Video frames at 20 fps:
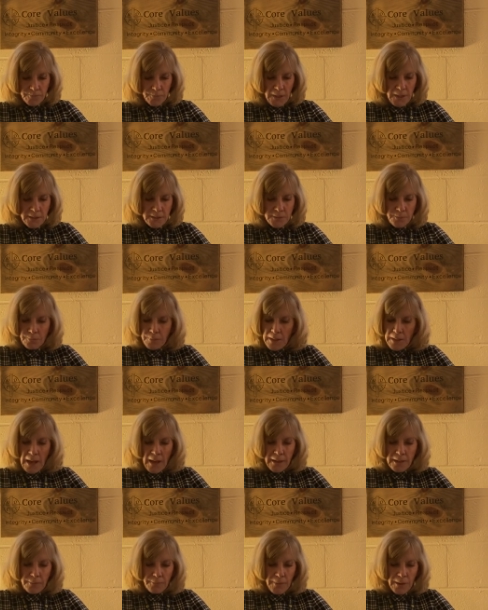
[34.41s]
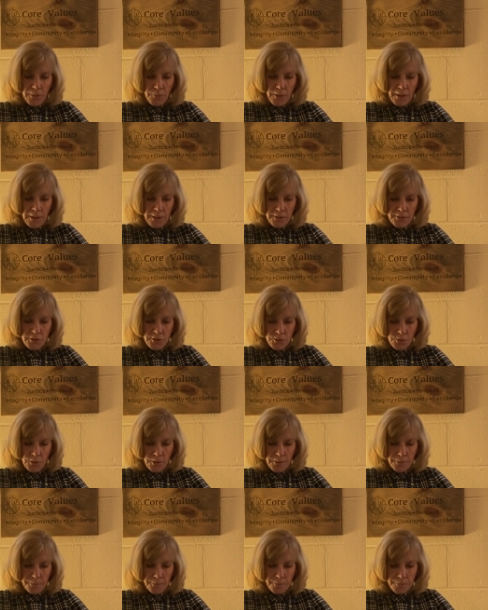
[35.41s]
It's blocking my way to the door.